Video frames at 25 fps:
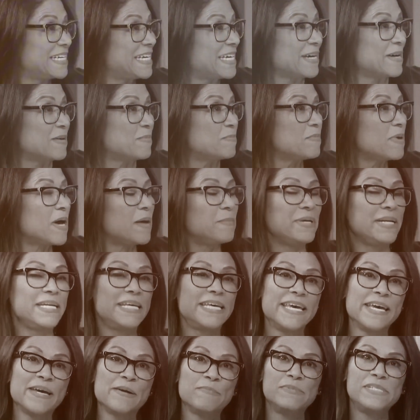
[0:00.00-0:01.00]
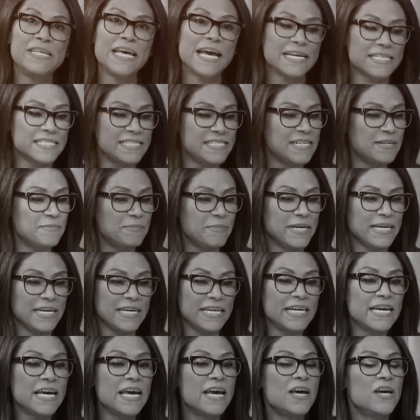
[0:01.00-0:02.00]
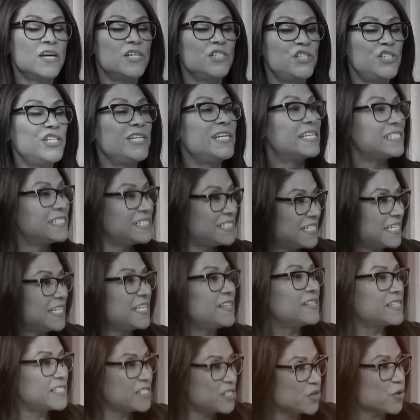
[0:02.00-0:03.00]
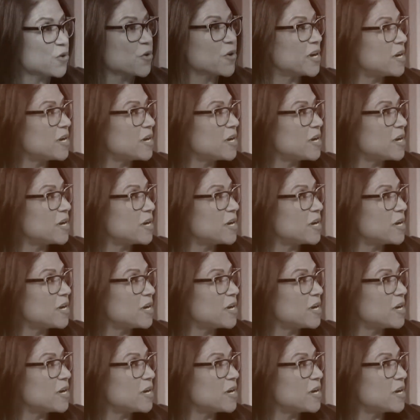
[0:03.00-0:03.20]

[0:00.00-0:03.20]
Simpson. That doesn't mean people have to like it."